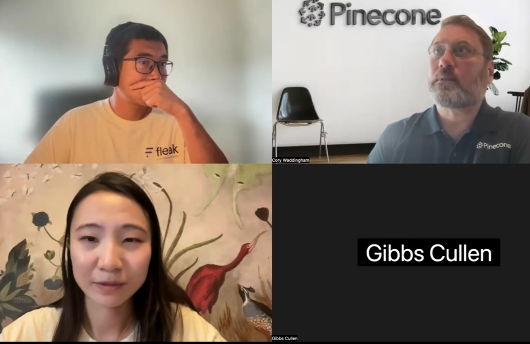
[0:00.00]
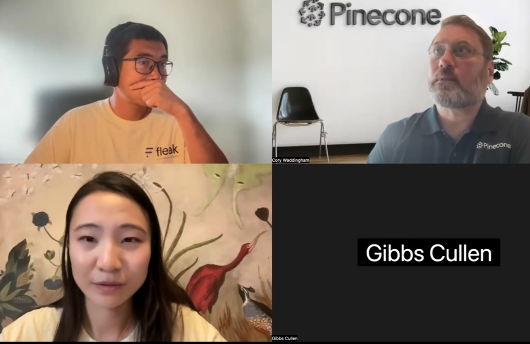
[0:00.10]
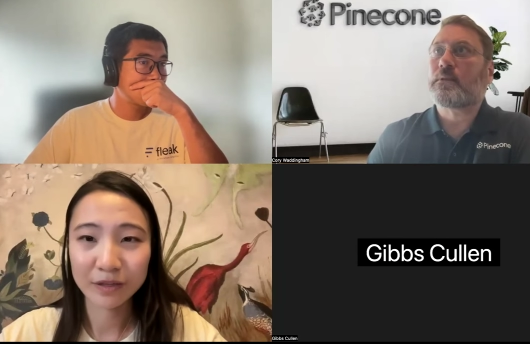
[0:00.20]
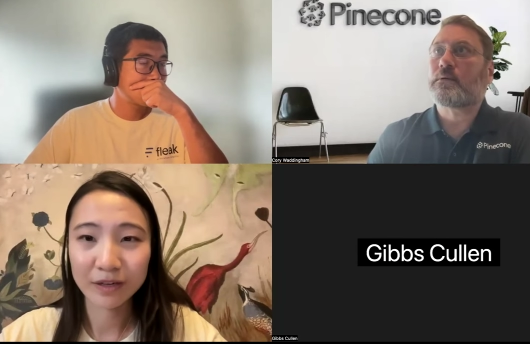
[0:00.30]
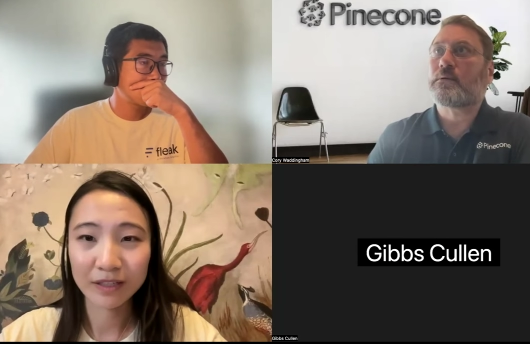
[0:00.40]

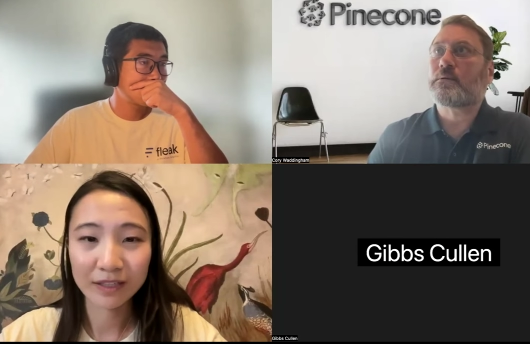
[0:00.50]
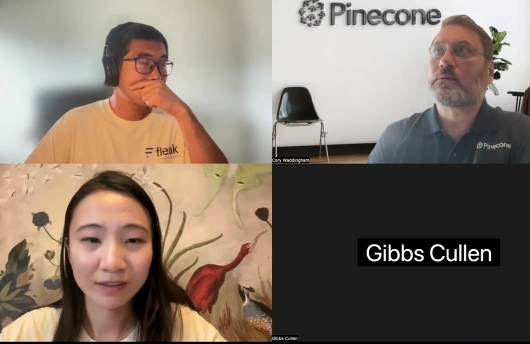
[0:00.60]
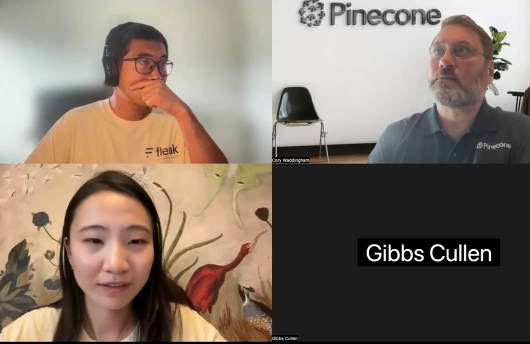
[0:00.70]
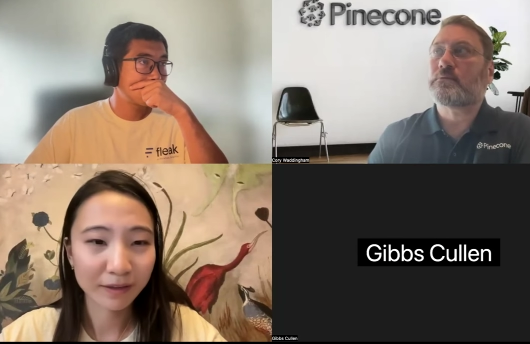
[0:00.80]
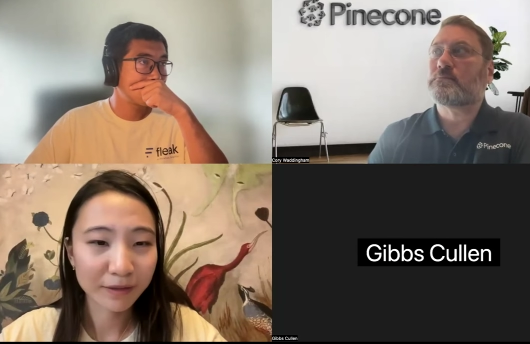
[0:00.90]
Speaker 1: or
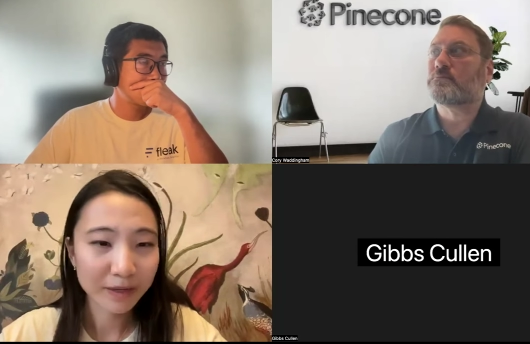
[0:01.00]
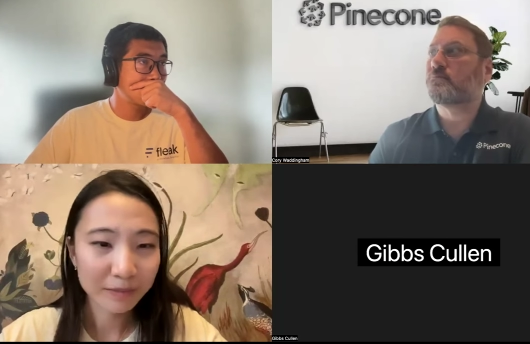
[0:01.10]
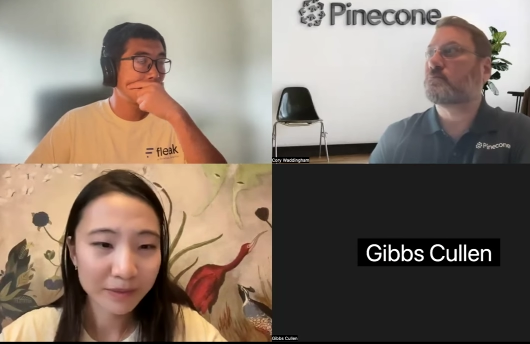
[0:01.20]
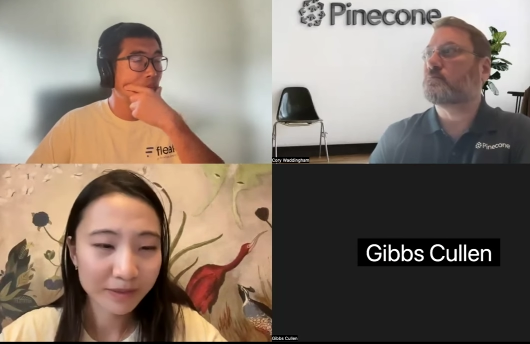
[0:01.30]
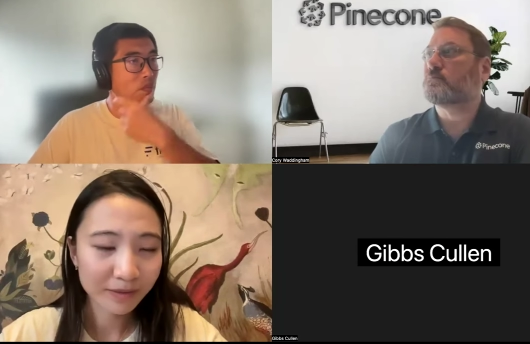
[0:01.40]
calling
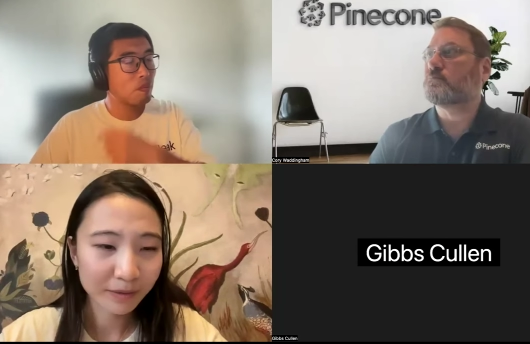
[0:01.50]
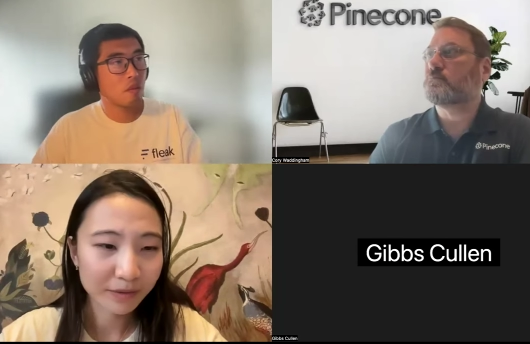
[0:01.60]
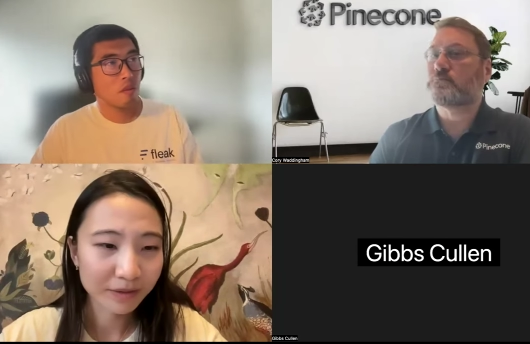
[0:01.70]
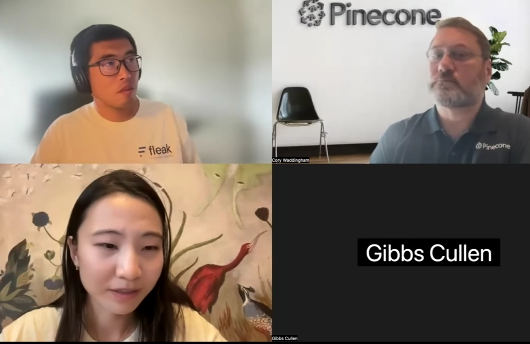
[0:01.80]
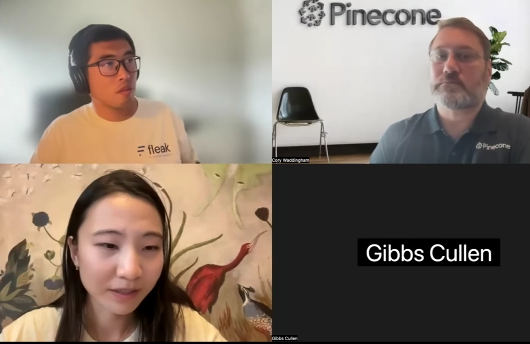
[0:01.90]
LMs
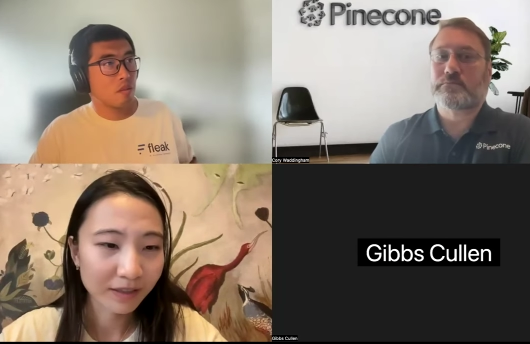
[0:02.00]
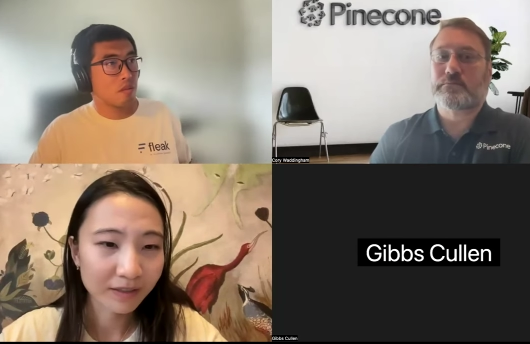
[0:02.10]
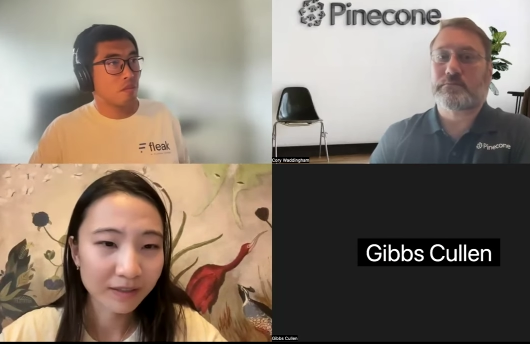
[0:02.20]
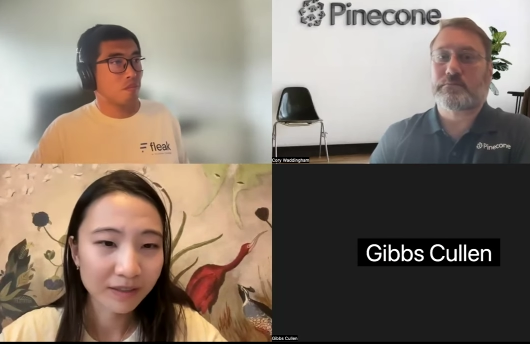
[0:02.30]
or uh,